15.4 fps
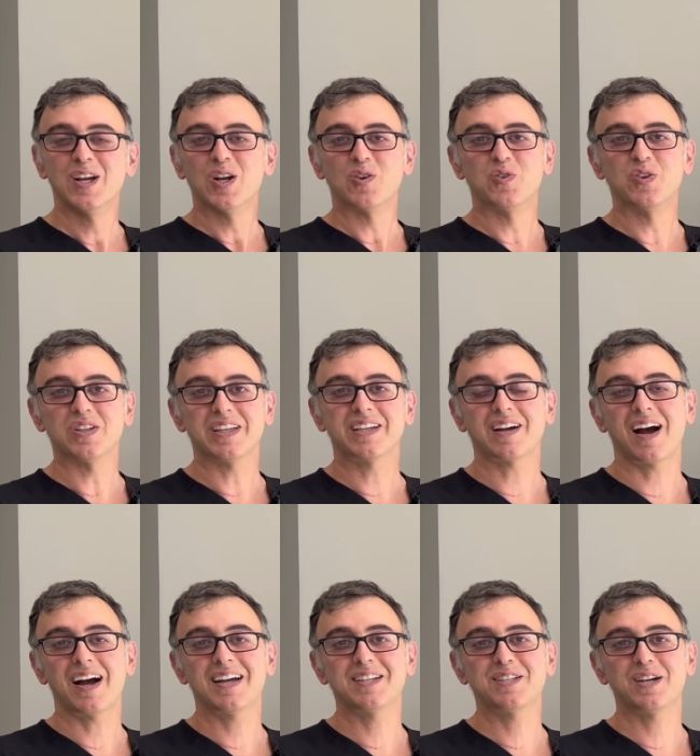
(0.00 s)
really
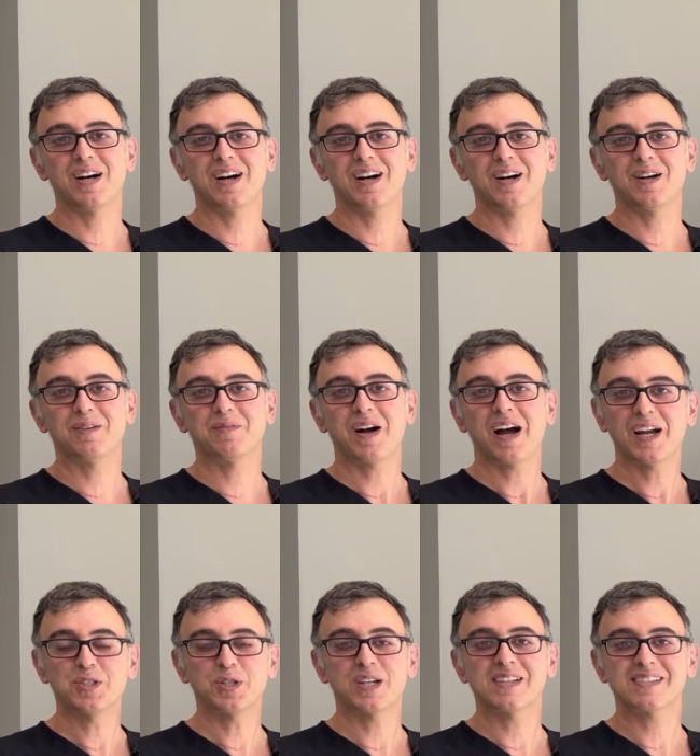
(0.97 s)
kind
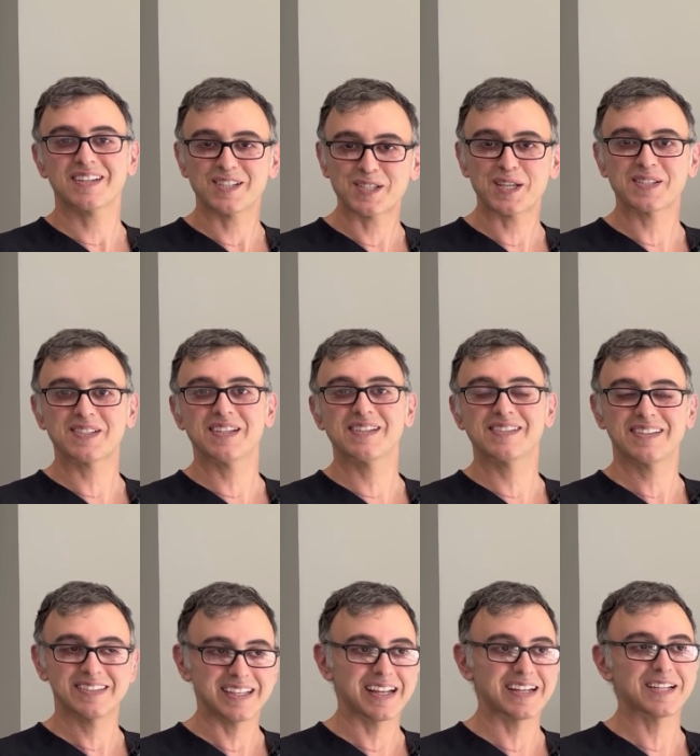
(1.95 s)
hygienists and assistants
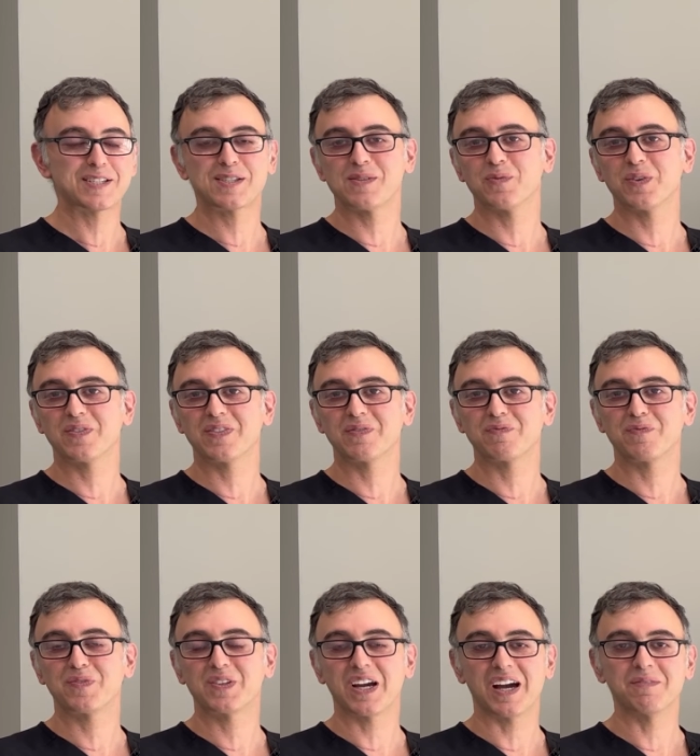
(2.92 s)
and dentists, and we've
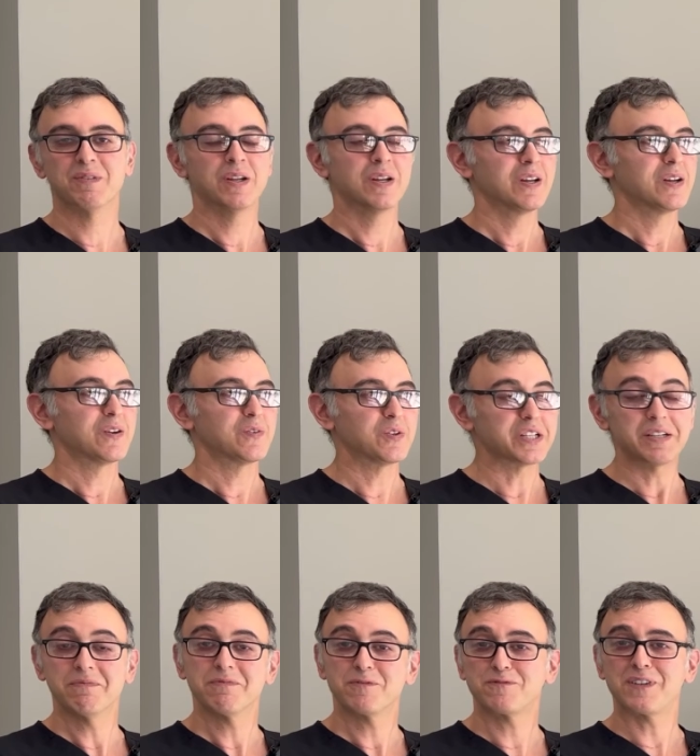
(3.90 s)
got
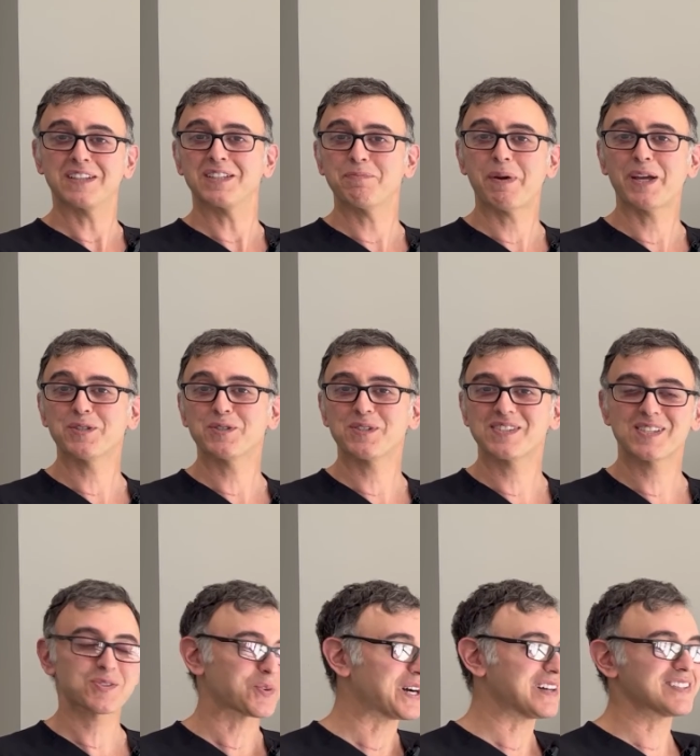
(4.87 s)
really friendly patients
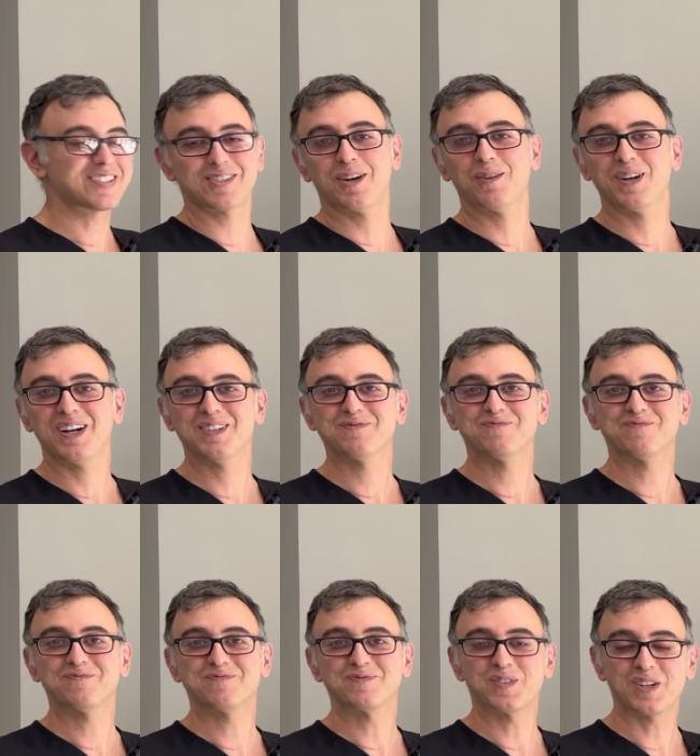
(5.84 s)
as well. So
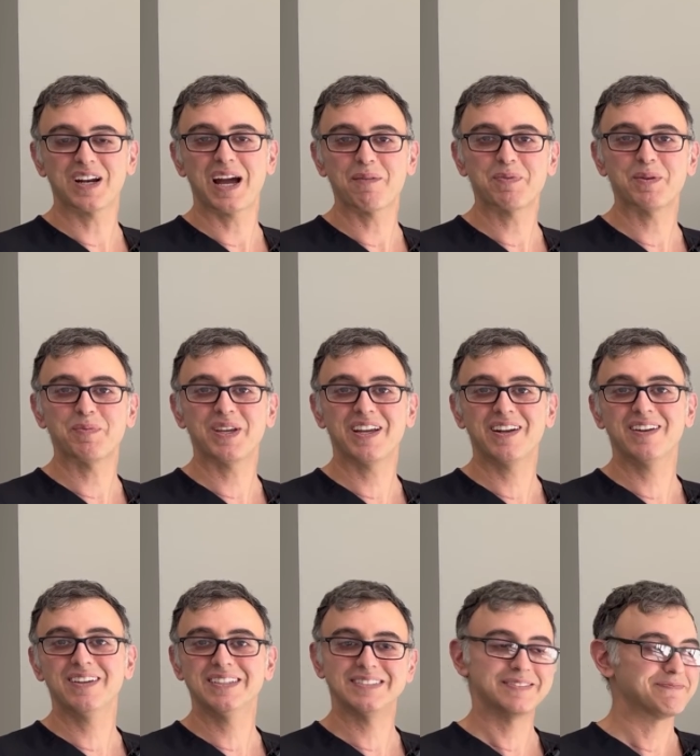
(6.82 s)
we're happy to be
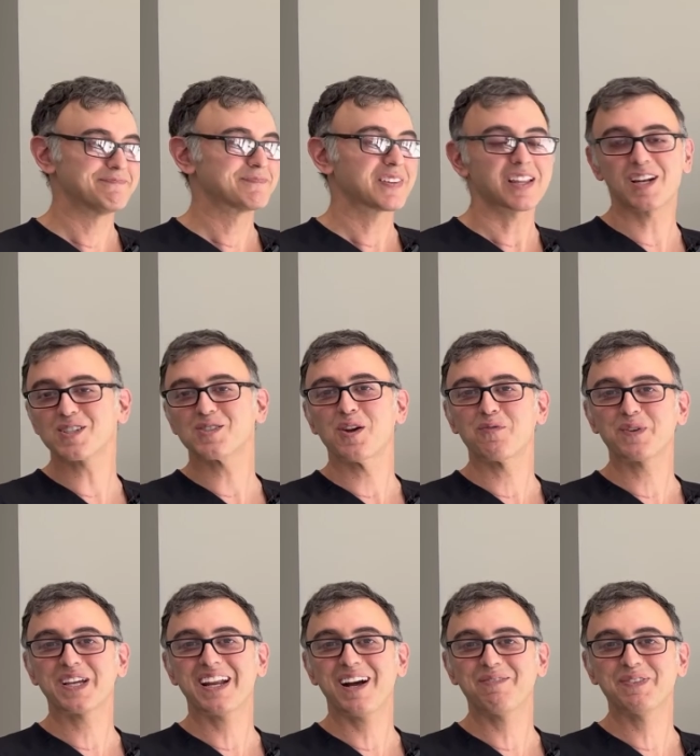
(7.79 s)
here, and let us know if
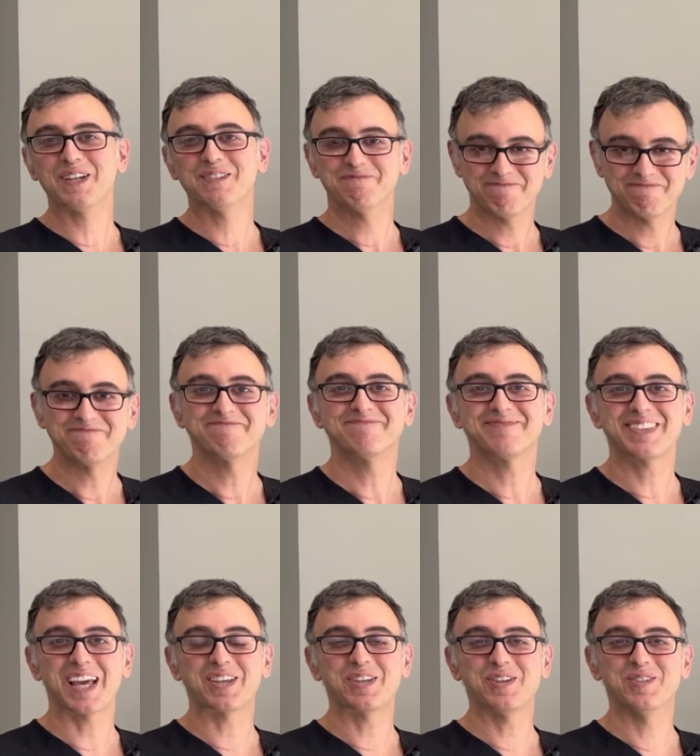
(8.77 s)
we can help you.
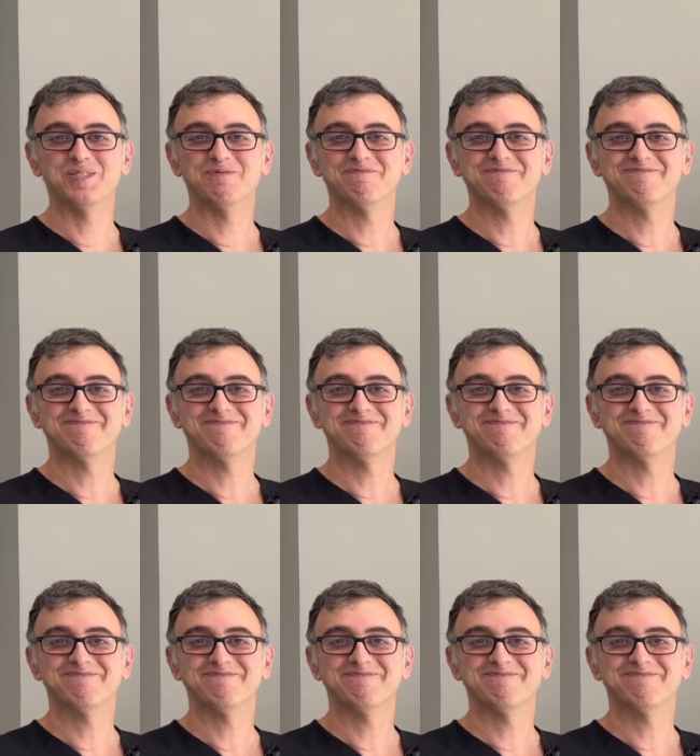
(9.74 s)
Thank you.